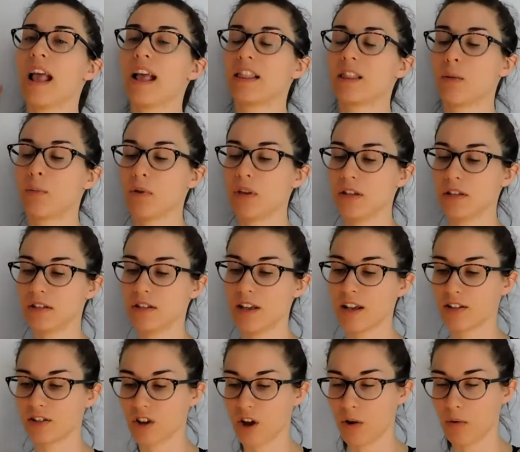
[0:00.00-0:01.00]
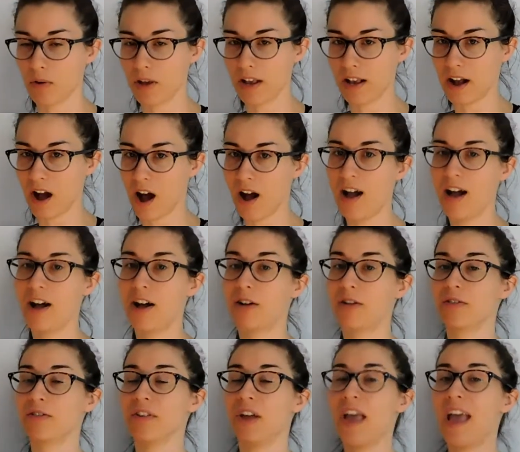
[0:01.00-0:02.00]
and the PCS coding
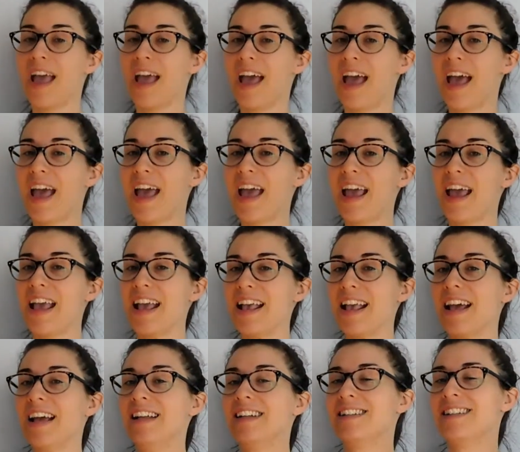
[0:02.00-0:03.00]
of a